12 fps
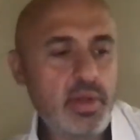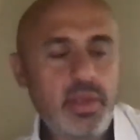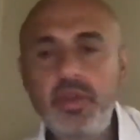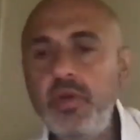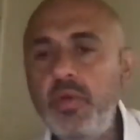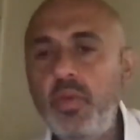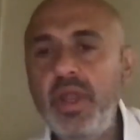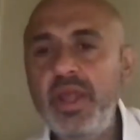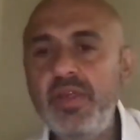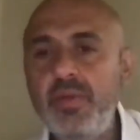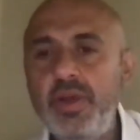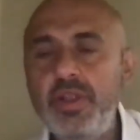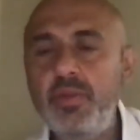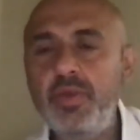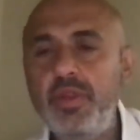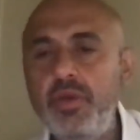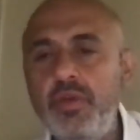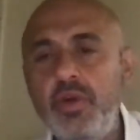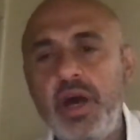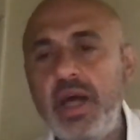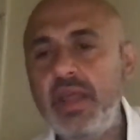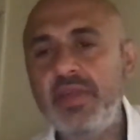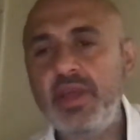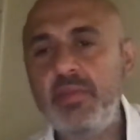Dude, what is what with you,
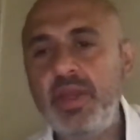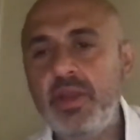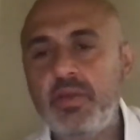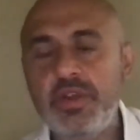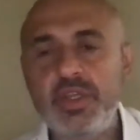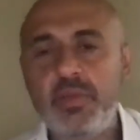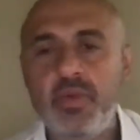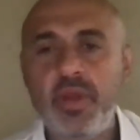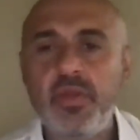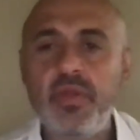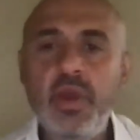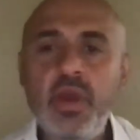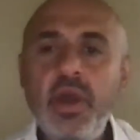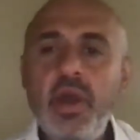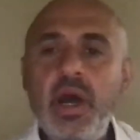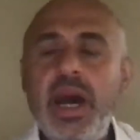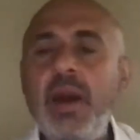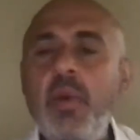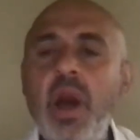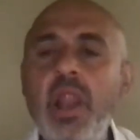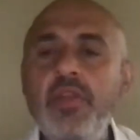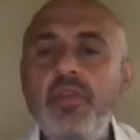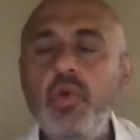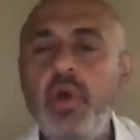Johannes, and me and Christian Prince? I want
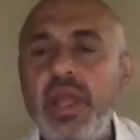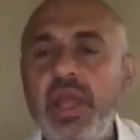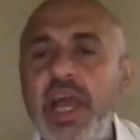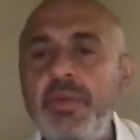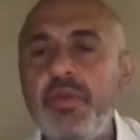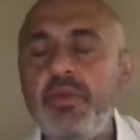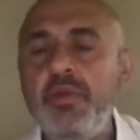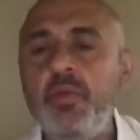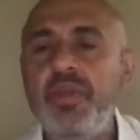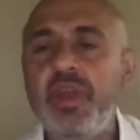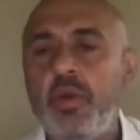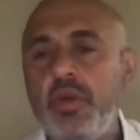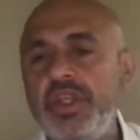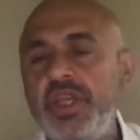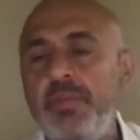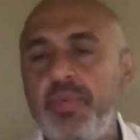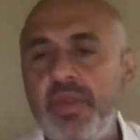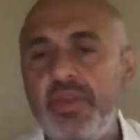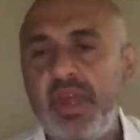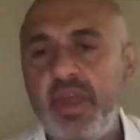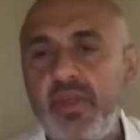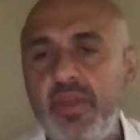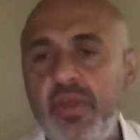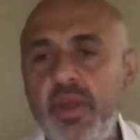to do a live stream with a Christian
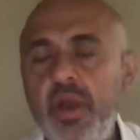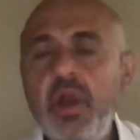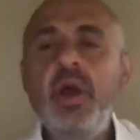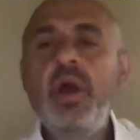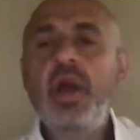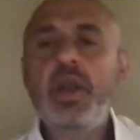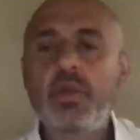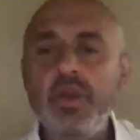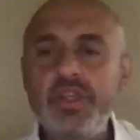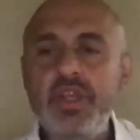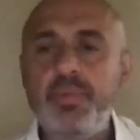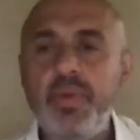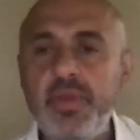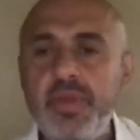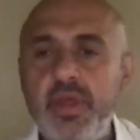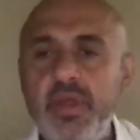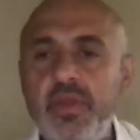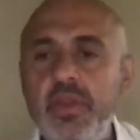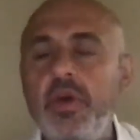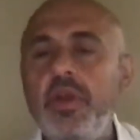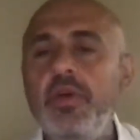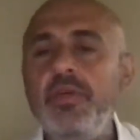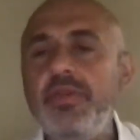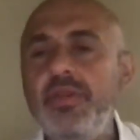princess. A Christian princess, no,
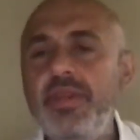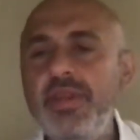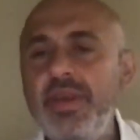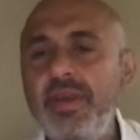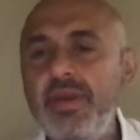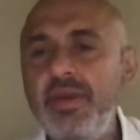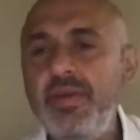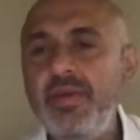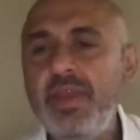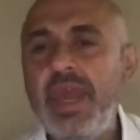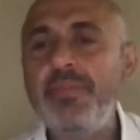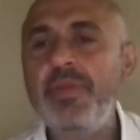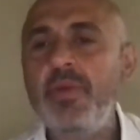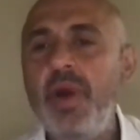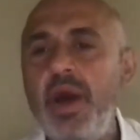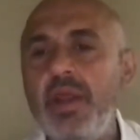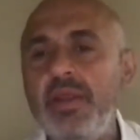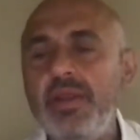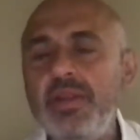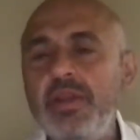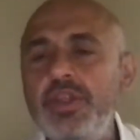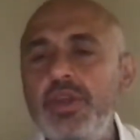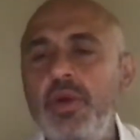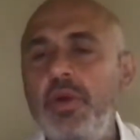don't. Captain Ron,
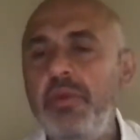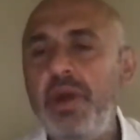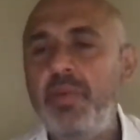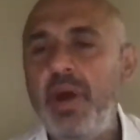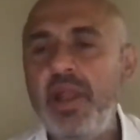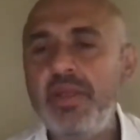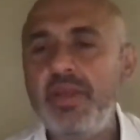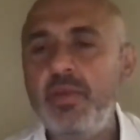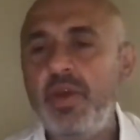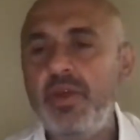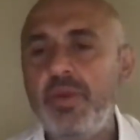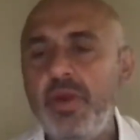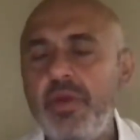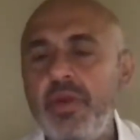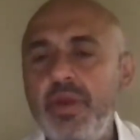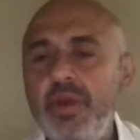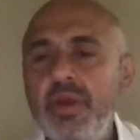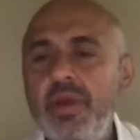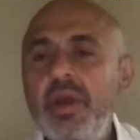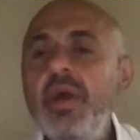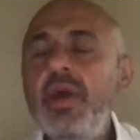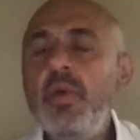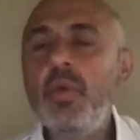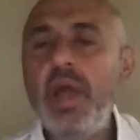did you know what my policy was, brother?
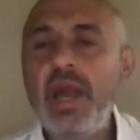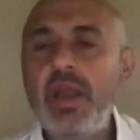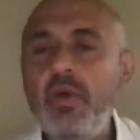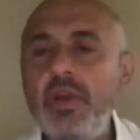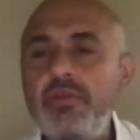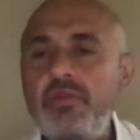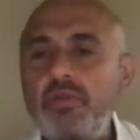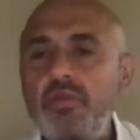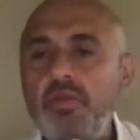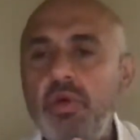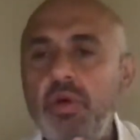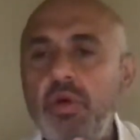We're not going to